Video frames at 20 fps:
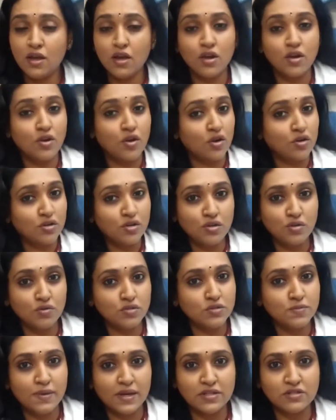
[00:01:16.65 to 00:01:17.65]
not to use
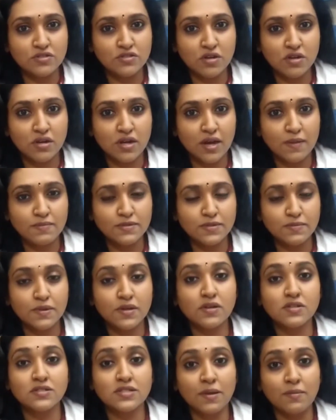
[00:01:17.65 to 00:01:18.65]
menstrual cups,
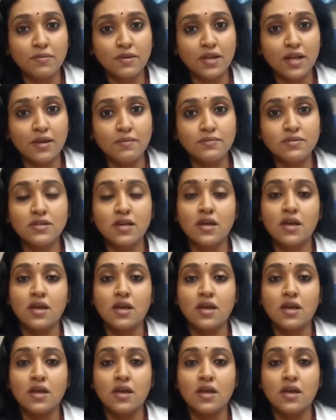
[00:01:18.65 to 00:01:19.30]
because sometimes